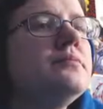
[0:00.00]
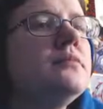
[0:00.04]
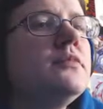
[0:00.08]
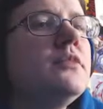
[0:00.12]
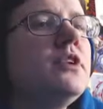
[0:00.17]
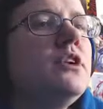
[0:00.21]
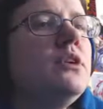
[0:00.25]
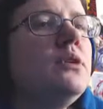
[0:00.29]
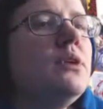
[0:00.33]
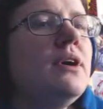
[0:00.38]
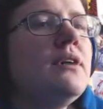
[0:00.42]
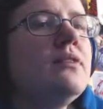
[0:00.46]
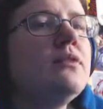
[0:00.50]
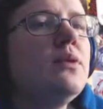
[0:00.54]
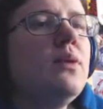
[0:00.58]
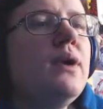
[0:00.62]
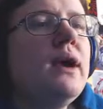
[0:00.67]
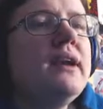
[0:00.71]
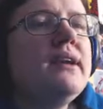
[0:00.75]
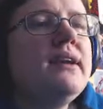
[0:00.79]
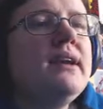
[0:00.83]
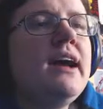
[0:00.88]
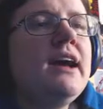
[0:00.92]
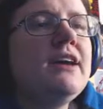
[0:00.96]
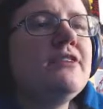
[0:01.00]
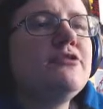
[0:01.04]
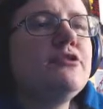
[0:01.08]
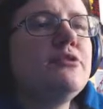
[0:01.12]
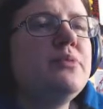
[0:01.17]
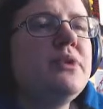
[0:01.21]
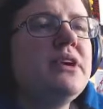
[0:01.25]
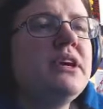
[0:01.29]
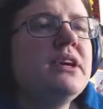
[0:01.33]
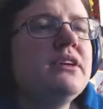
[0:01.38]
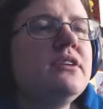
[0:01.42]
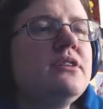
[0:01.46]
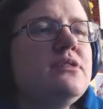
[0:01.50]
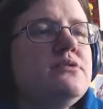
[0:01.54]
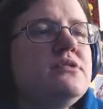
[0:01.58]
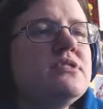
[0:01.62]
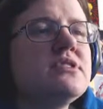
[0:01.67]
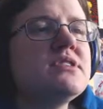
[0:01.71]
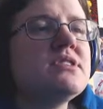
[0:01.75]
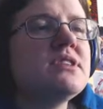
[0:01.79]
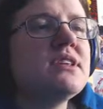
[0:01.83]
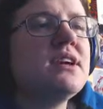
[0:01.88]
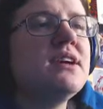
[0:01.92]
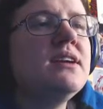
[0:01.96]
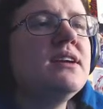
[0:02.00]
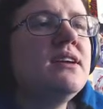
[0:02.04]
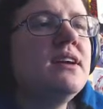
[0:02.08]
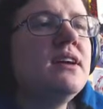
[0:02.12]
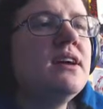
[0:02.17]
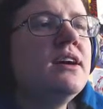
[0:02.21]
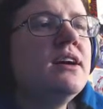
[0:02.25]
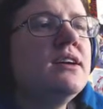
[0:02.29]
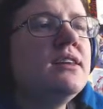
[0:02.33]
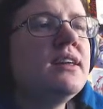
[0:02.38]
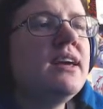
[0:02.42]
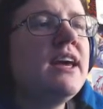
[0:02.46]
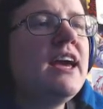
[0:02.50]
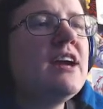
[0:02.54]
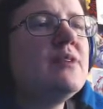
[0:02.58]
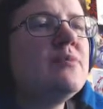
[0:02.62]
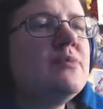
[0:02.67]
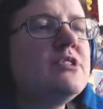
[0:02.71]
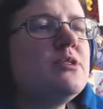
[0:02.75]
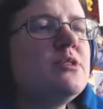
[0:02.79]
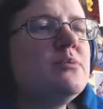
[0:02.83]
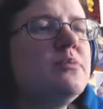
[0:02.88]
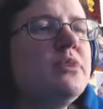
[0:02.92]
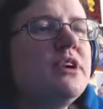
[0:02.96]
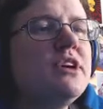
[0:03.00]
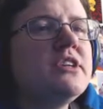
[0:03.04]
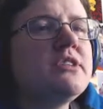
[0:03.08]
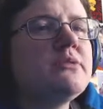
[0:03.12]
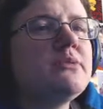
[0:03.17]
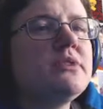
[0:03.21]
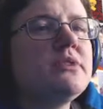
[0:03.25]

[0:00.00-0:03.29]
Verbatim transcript: You have quite a knack for being a nuisance, Lien. The camp is abuzz with